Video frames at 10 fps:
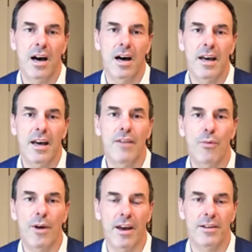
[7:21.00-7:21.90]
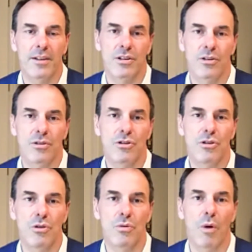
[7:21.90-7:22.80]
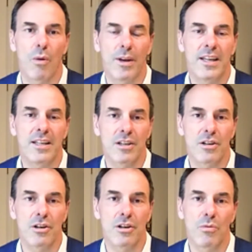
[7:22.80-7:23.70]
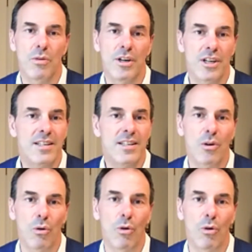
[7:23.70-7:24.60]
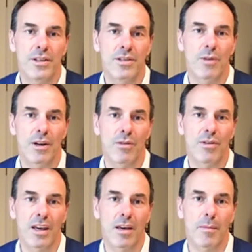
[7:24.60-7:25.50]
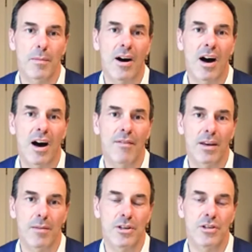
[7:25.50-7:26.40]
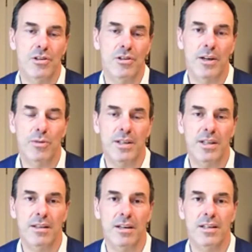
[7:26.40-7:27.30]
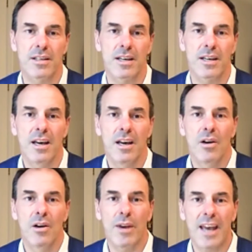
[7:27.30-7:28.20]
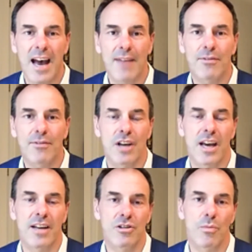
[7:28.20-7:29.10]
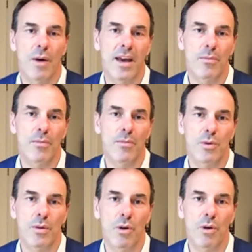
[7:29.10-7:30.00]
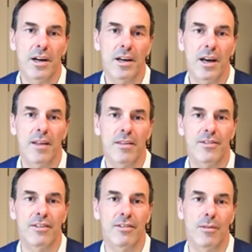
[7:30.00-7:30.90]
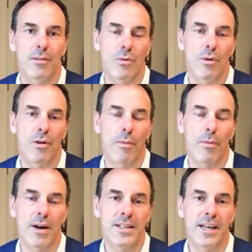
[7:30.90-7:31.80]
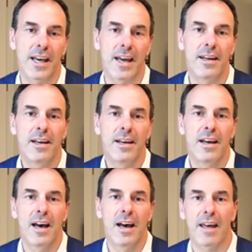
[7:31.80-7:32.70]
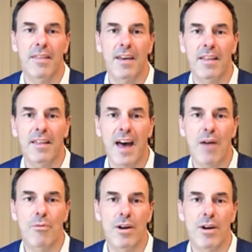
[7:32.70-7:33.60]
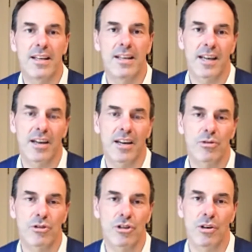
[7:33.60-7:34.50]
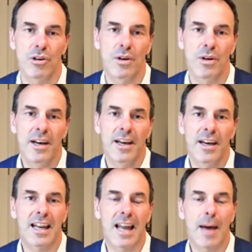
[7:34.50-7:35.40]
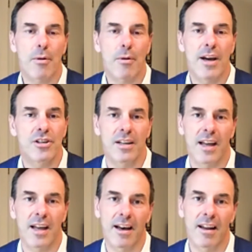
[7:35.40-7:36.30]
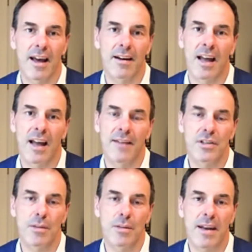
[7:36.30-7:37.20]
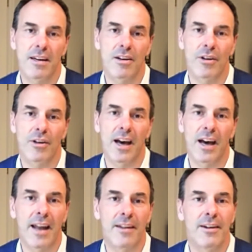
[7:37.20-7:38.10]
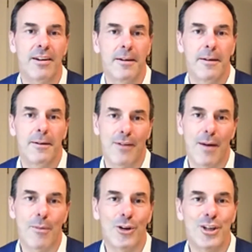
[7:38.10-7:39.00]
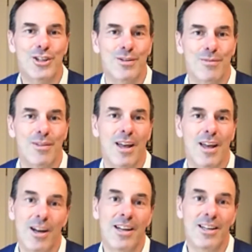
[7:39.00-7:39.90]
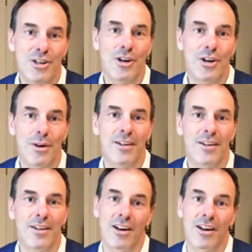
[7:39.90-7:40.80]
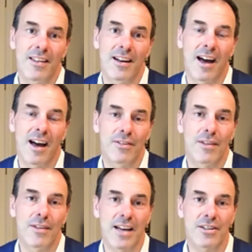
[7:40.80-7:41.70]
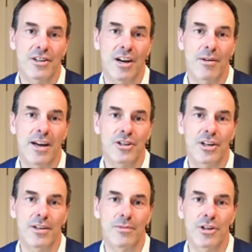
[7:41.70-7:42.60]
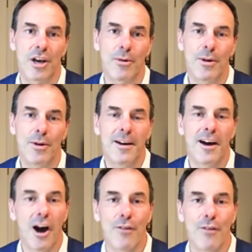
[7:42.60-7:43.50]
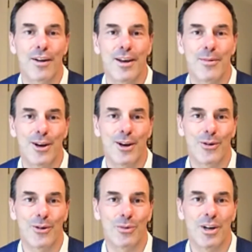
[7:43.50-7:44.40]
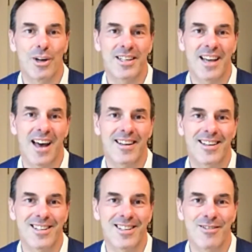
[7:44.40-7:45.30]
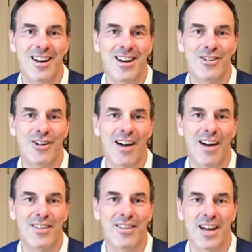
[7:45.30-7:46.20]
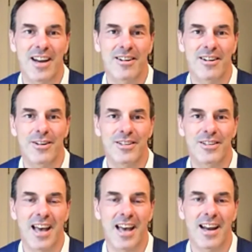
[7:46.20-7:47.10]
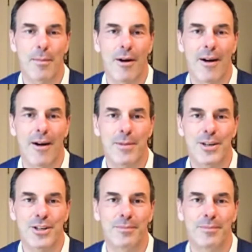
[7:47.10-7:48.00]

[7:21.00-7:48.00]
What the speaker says: if we're going to do what we need to do, which is enormous when you think about halving emissions by 2030, we have to change the way in which we work and the system that we're operating in. And I think that really signals to collaboration like our lives depended on it. And if I'm honest, they really do, and certainly the lives of the next generation. So hopefully we can all work together to really drive the agenda and scale up our ambition.